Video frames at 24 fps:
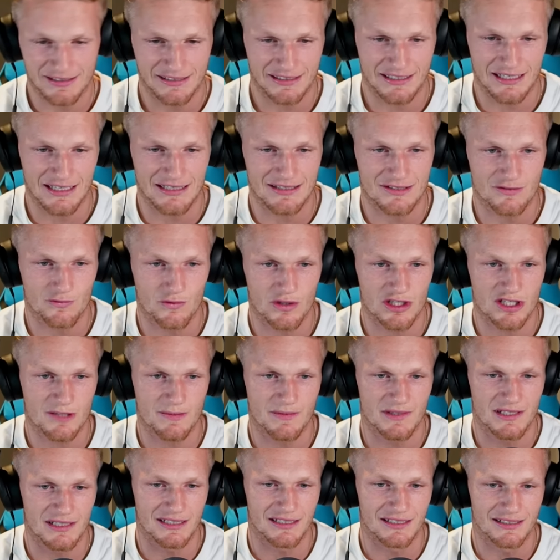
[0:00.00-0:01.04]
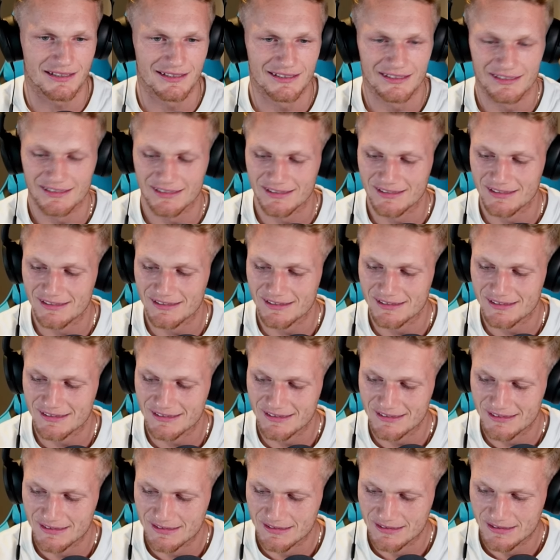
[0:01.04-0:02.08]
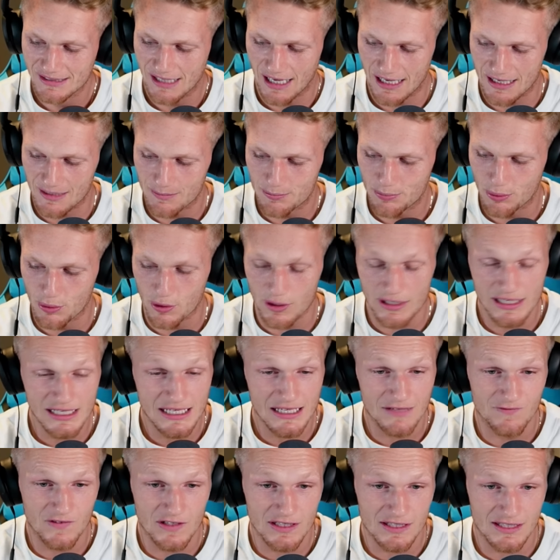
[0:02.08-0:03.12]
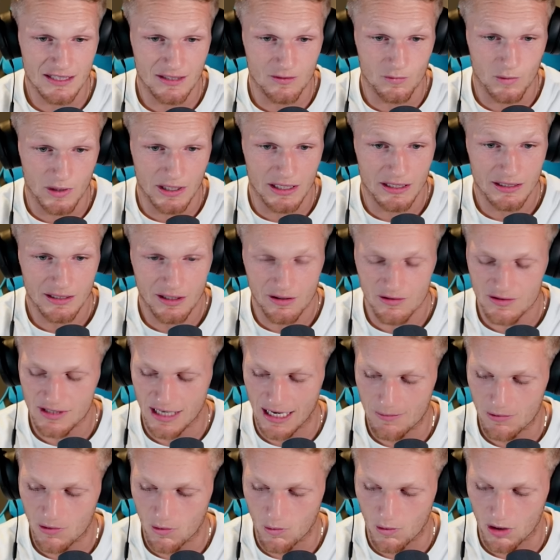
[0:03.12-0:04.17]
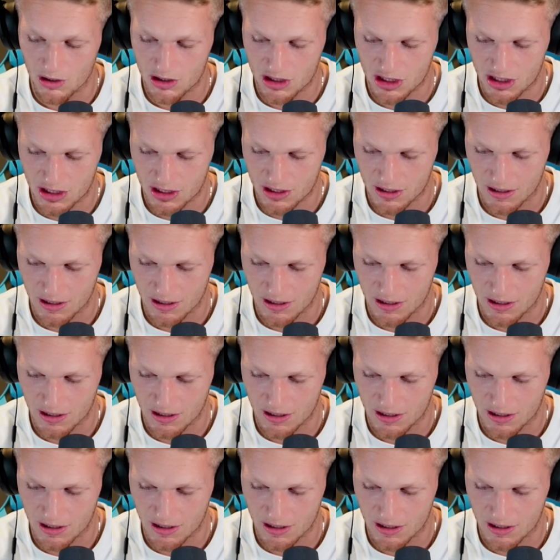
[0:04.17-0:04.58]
against Richmond and had a pretty convincing win. I was able to watch,